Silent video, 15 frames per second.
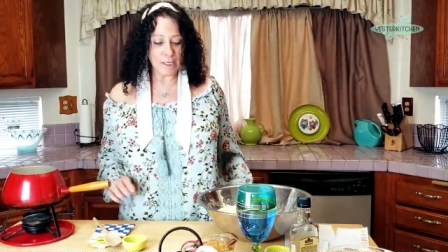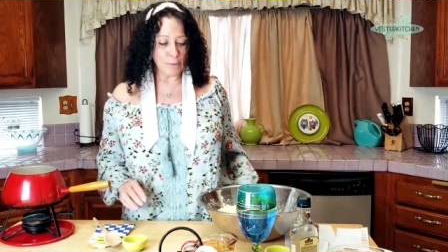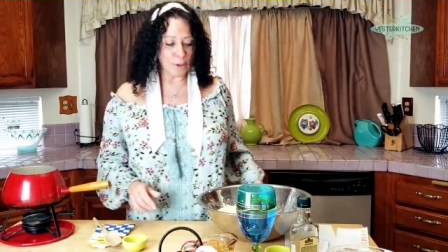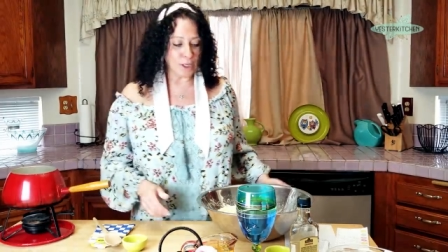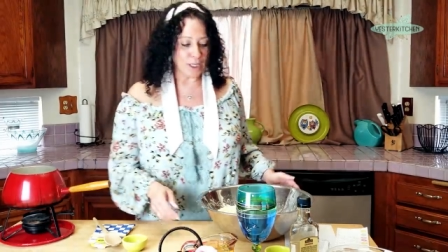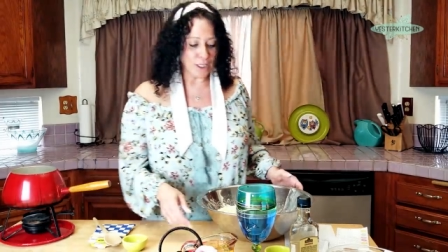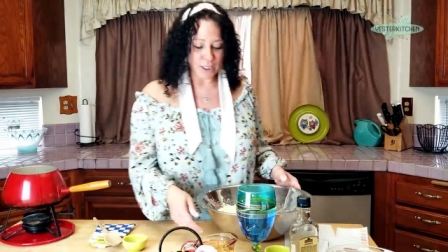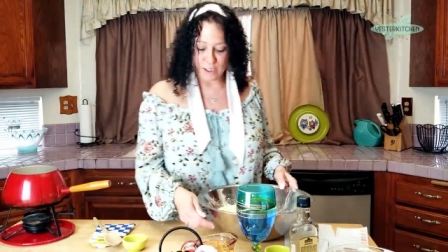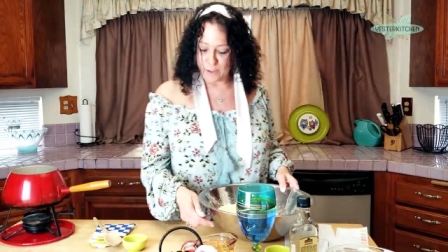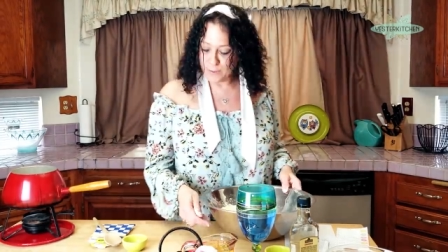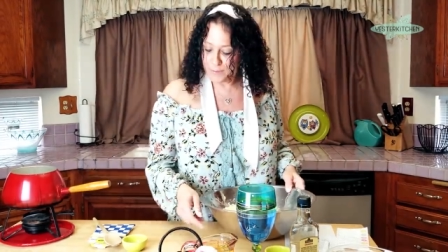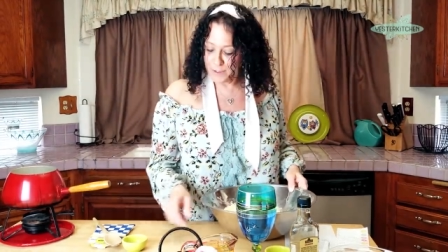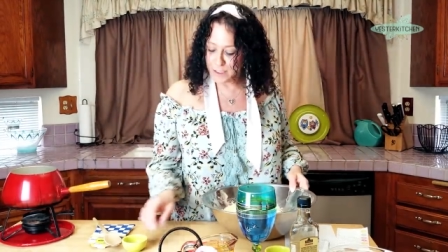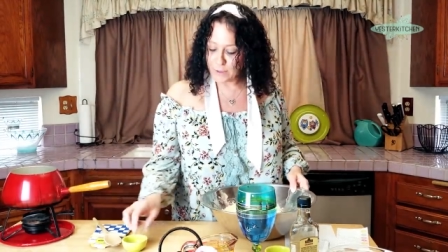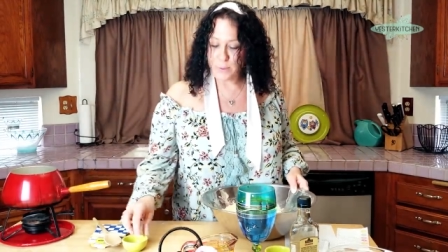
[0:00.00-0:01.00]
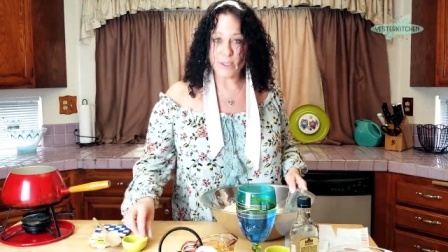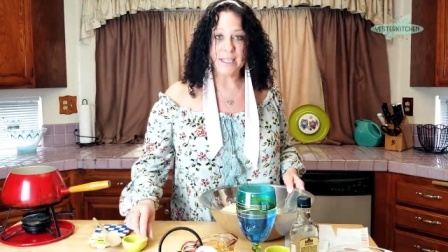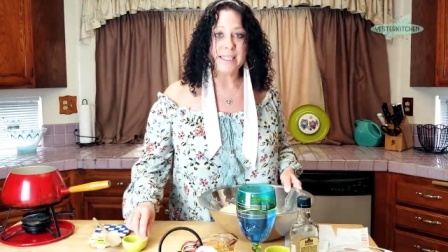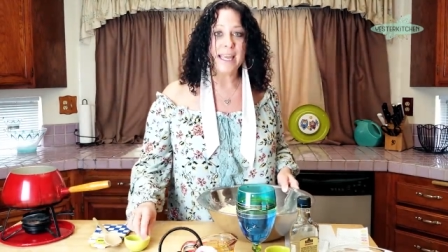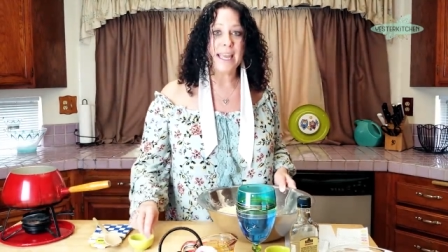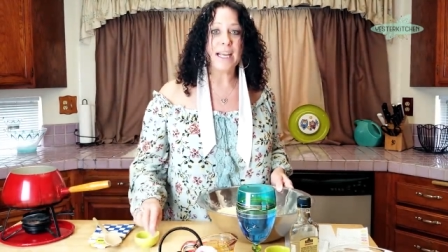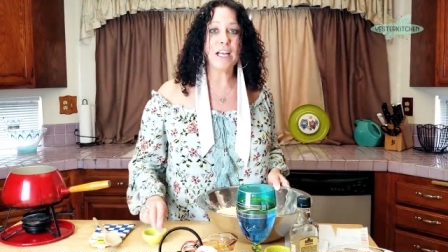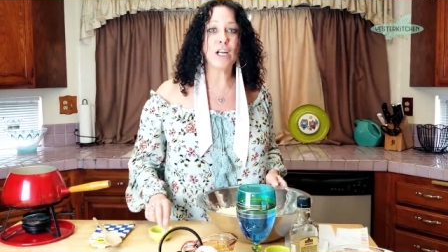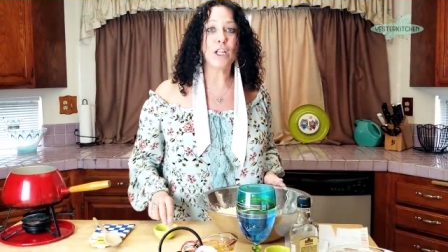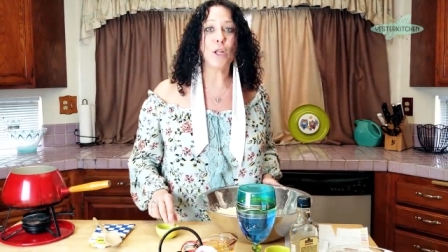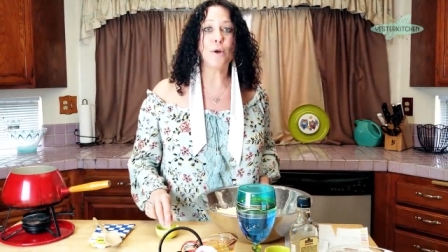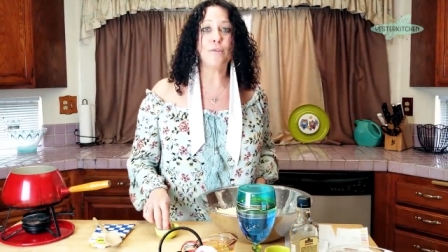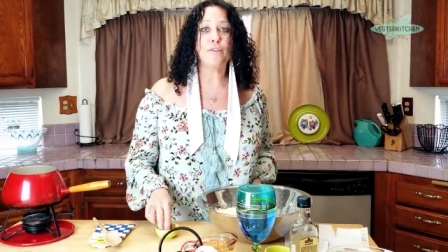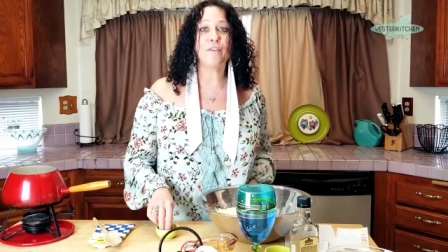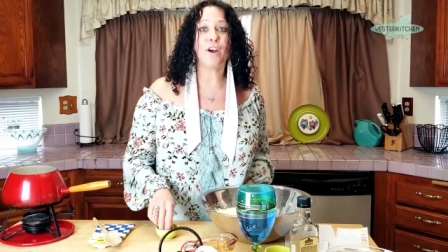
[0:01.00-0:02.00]
thing we're gonna do is we're gonna take a
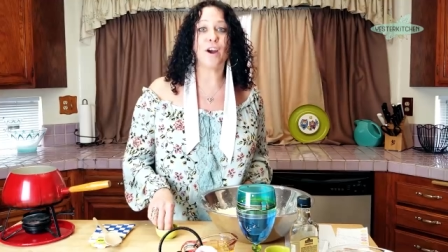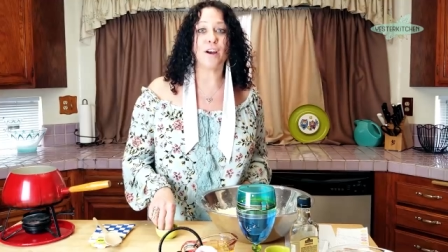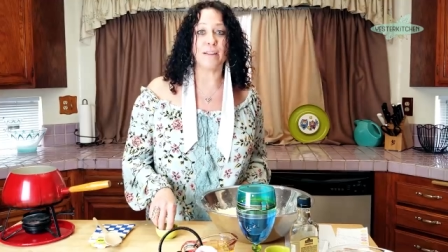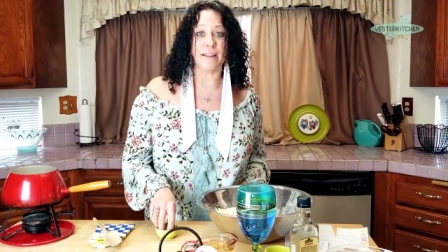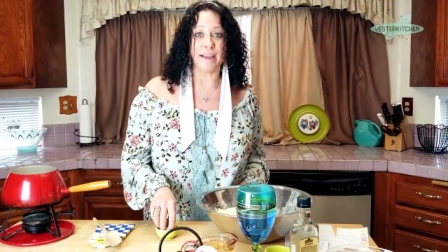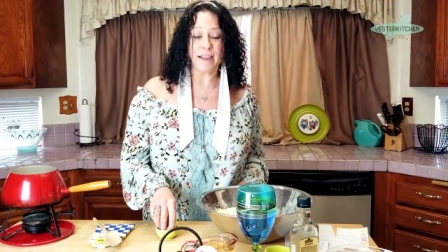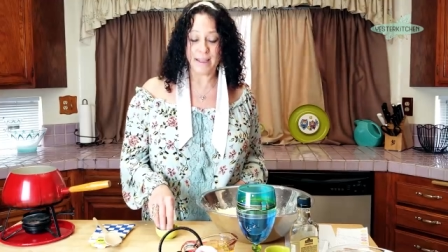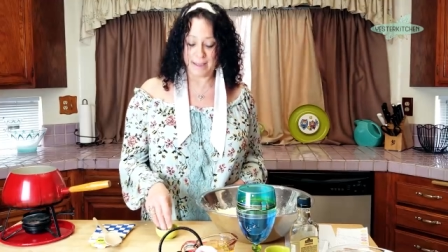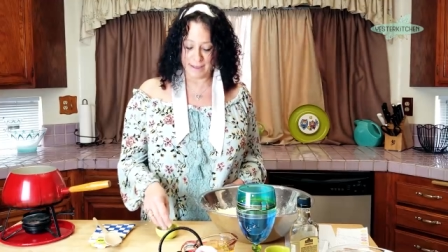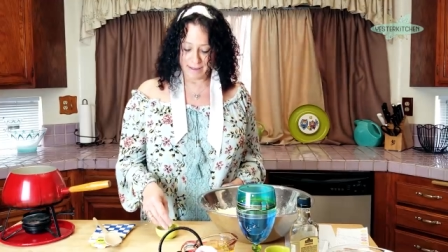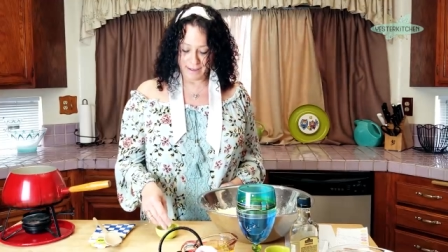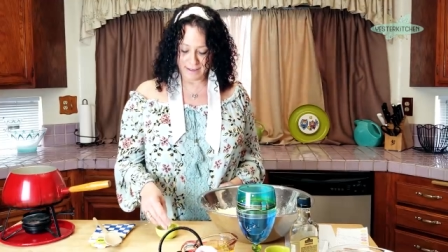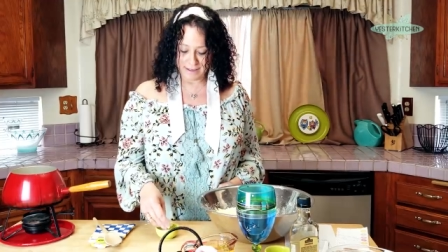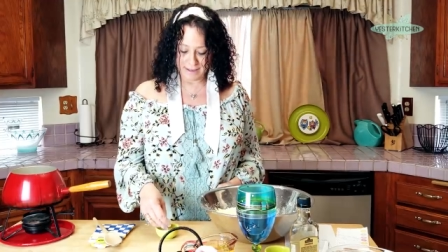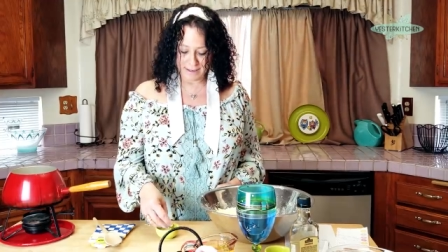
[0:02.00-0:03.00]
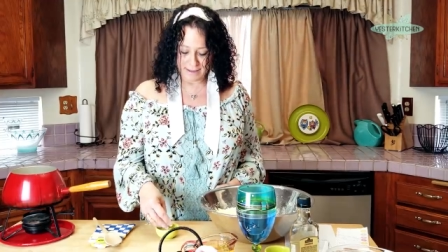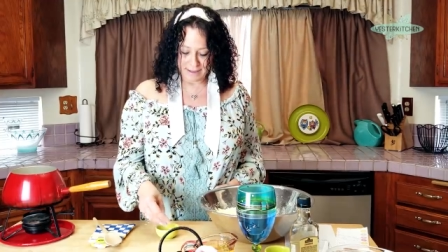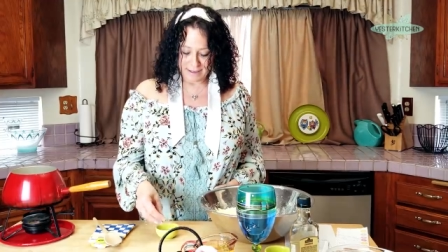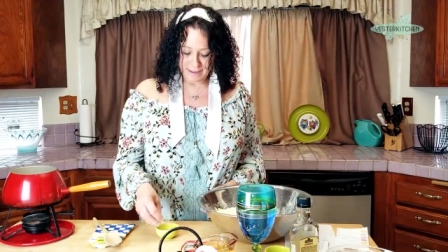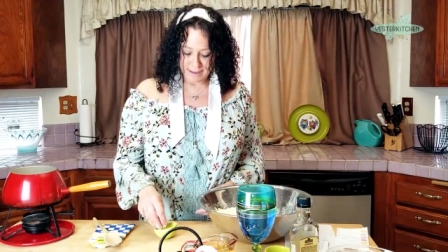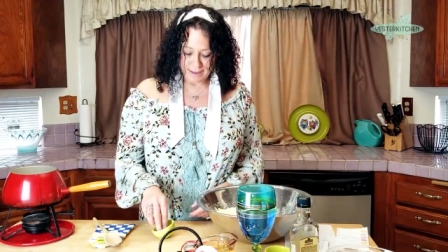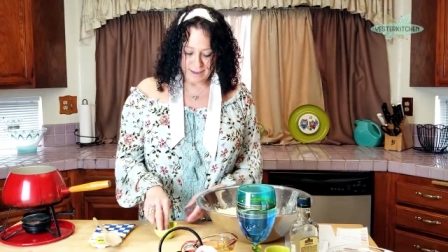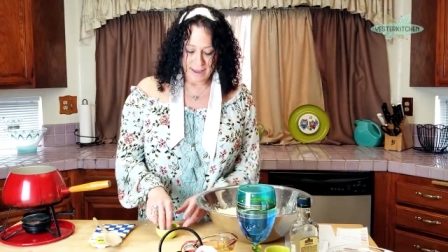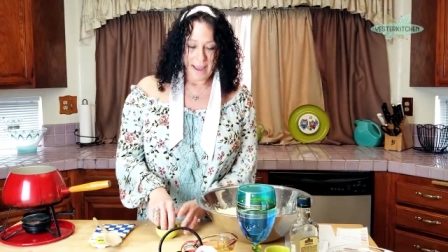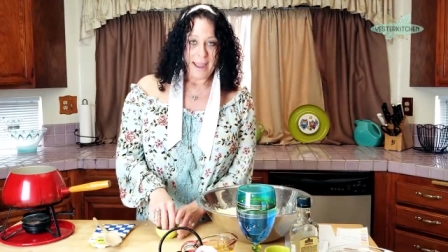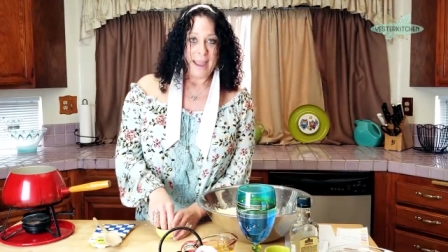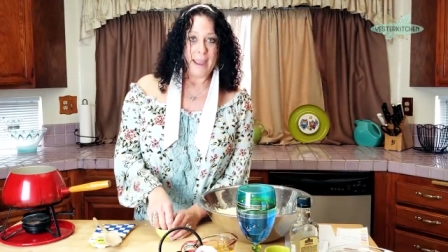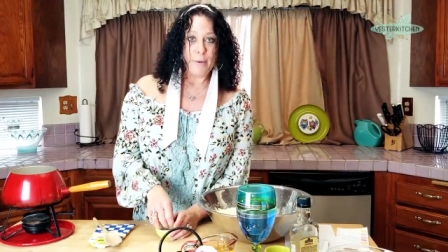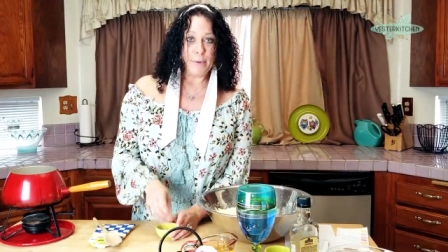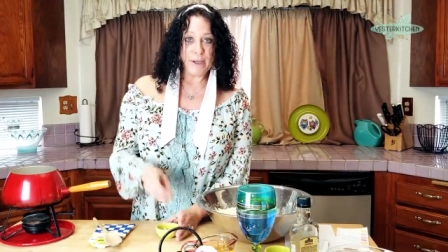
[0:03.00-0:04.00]
clove of garlic
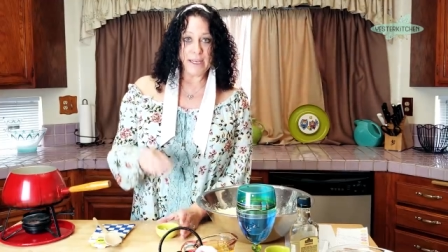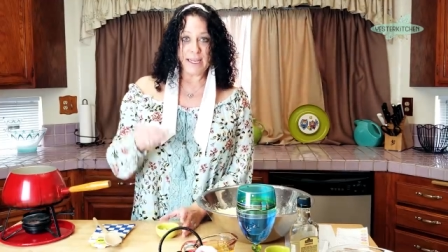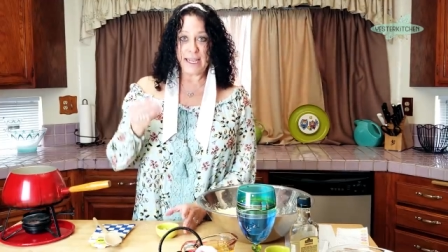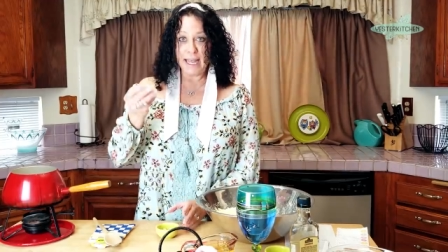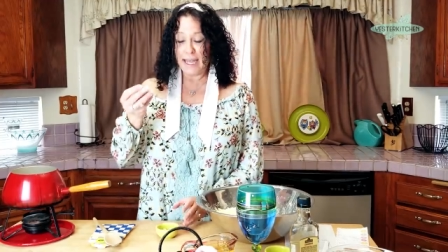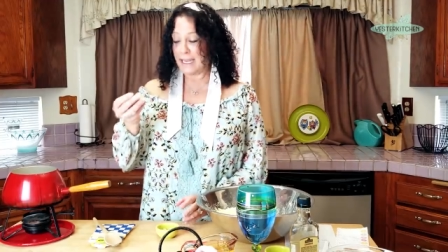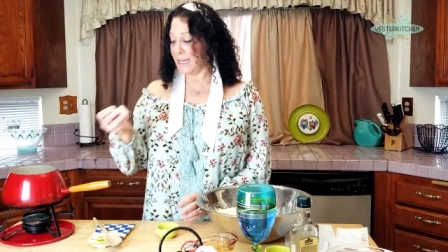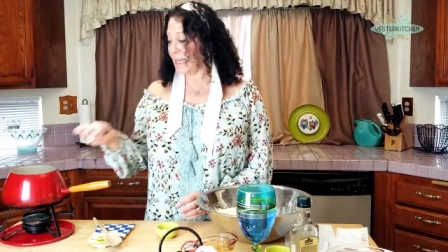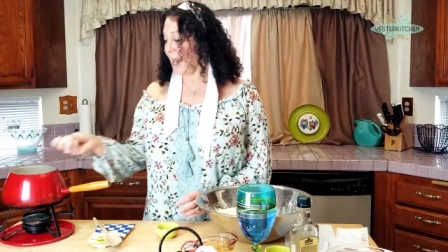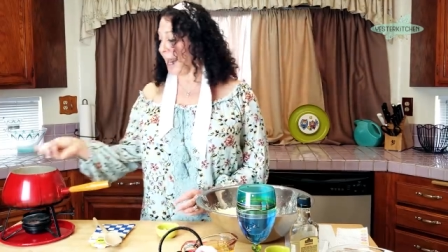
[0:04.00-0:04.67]
and we're gonna cut it